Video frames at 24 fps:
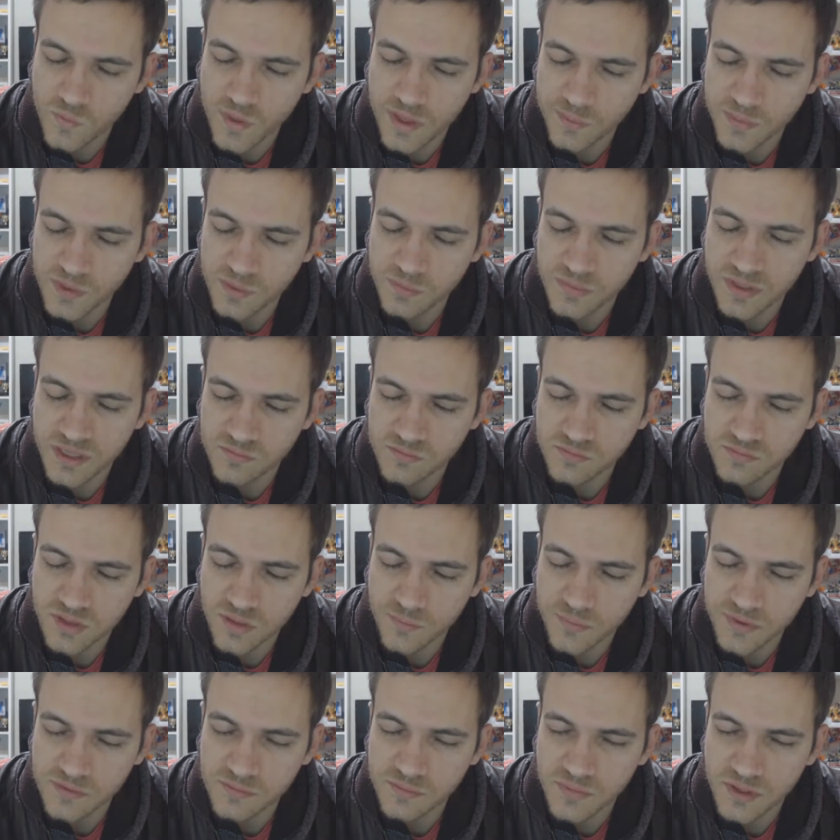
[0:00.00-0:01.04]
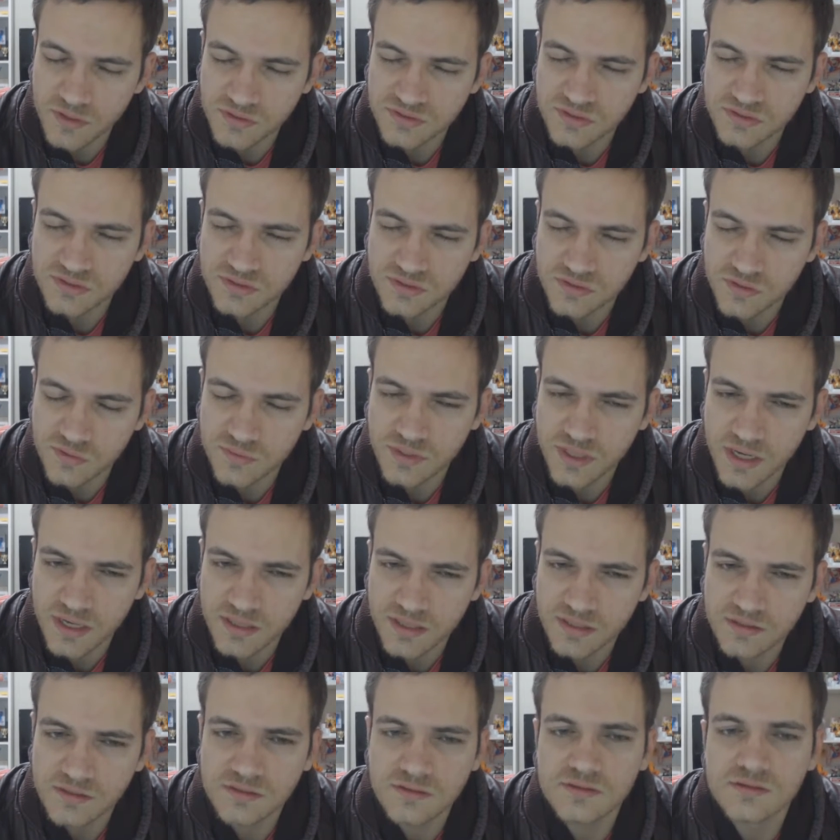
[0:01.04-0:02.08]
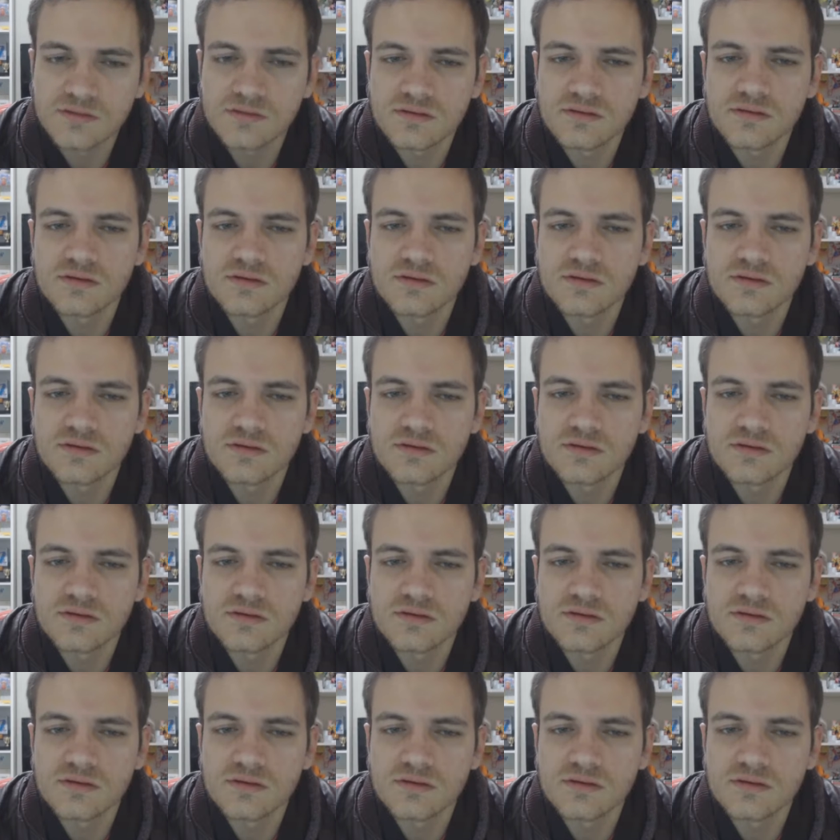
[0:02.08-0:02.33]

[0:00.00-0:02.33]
women being probably the most discriminated